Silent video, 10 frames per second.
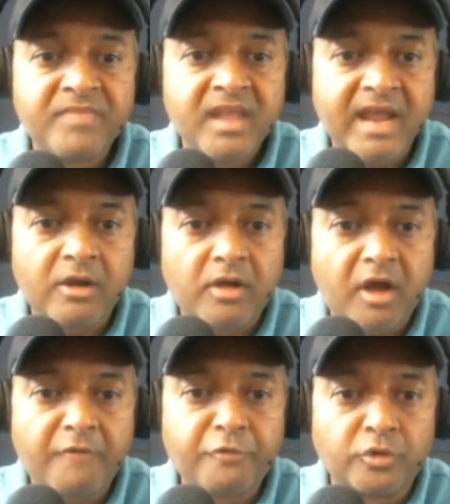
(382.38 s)
And
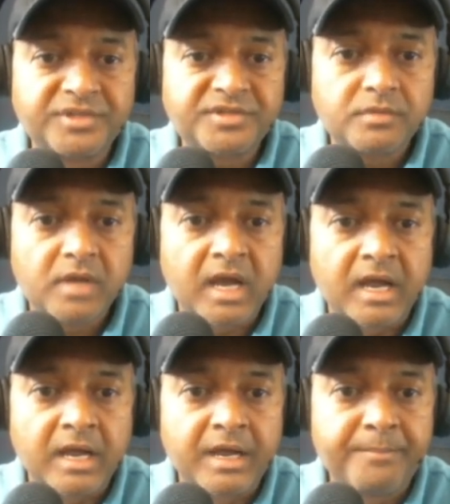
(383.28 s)
of course,
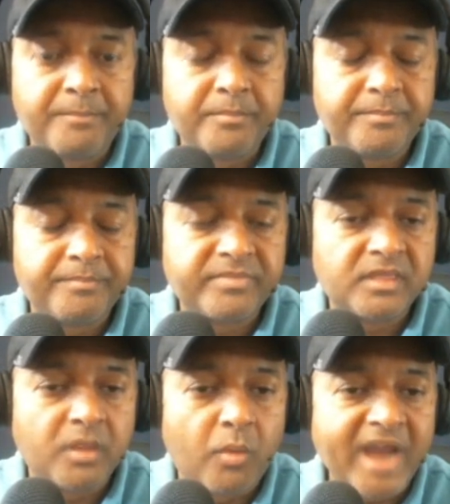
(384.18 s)

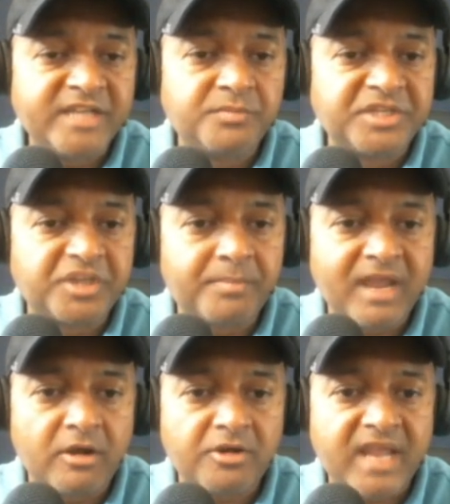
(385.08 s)
the white bishop
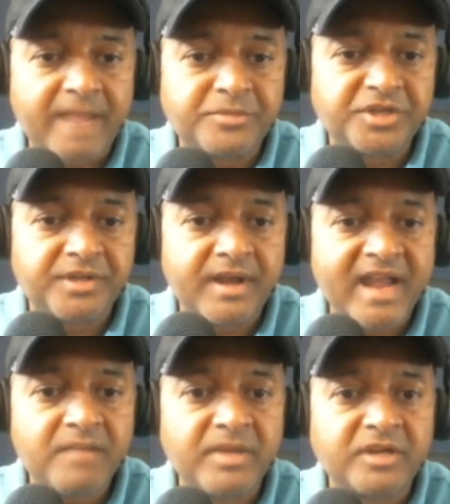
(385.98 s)
cannot capture the
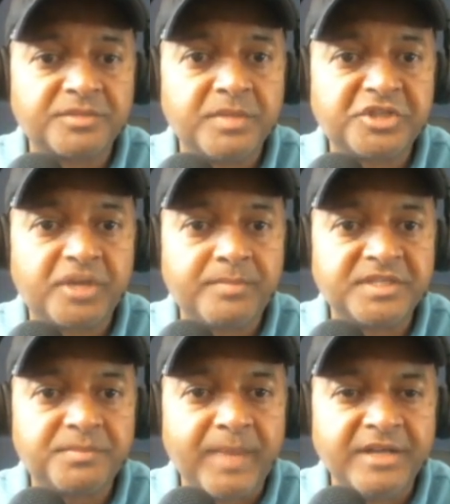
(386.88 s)
knight because bishop
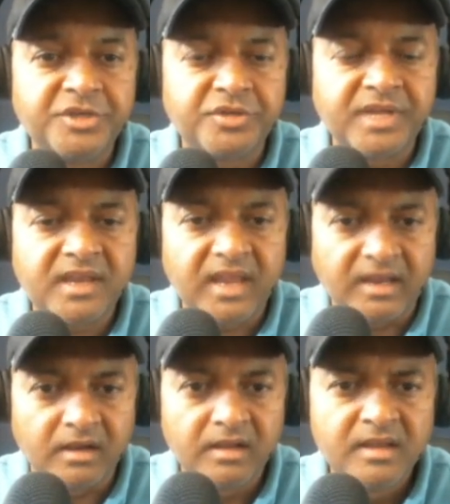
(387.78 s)
is pinned to the
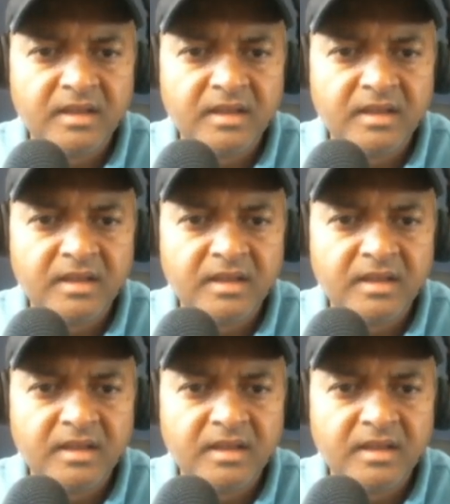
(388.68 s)
king.